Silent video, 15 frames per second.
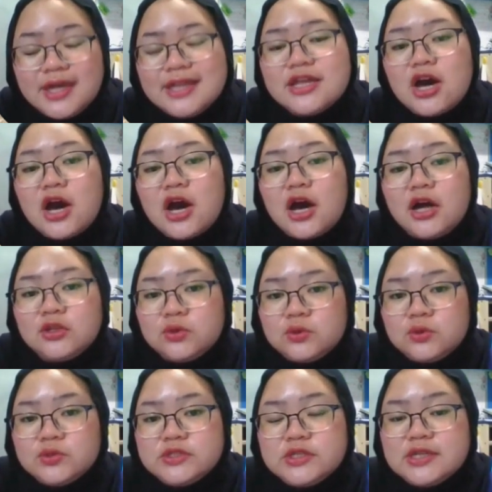the
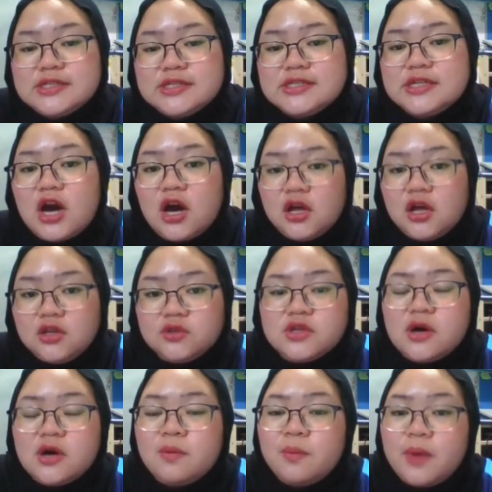Hollows, you can see the Hollows
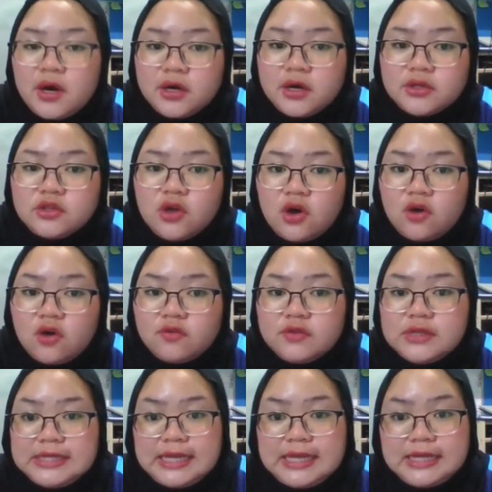are part of
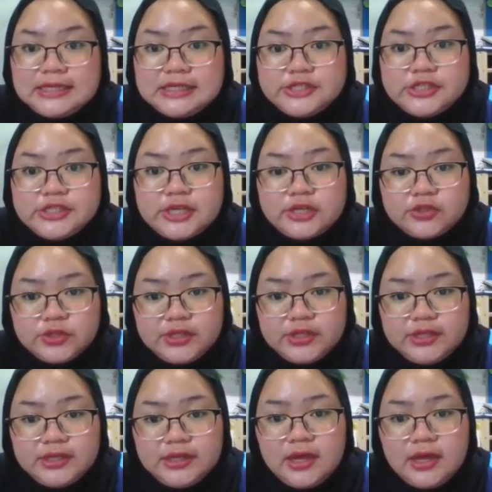the landed gentry,